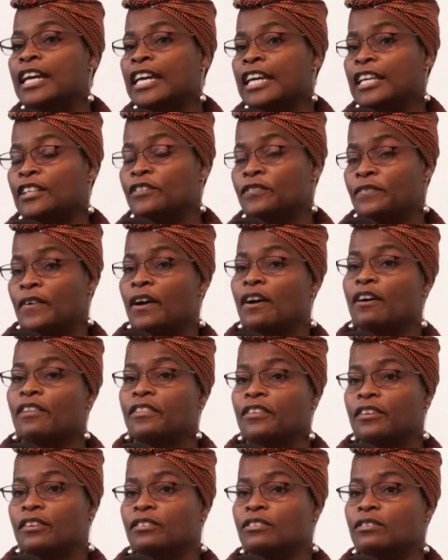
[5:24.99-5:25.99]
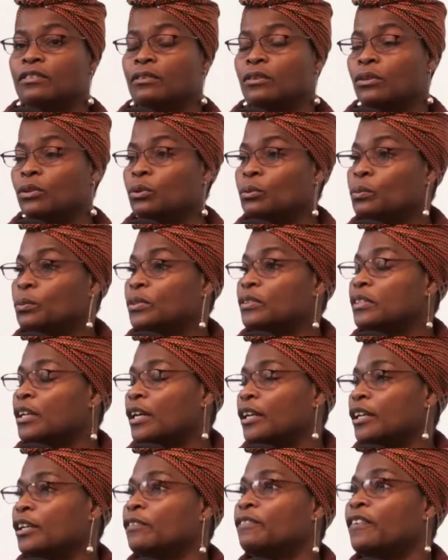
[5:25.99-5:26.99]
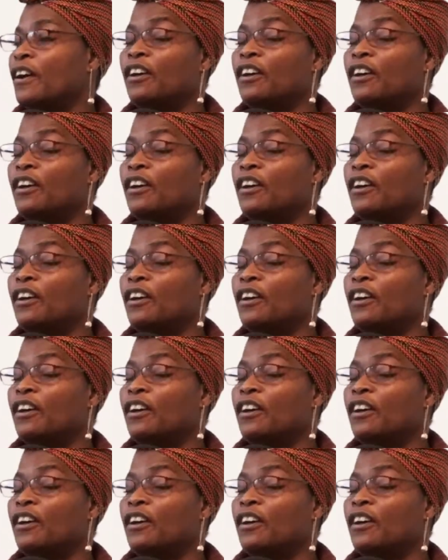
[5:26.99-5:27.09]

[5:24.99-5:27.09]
his father's who was uh,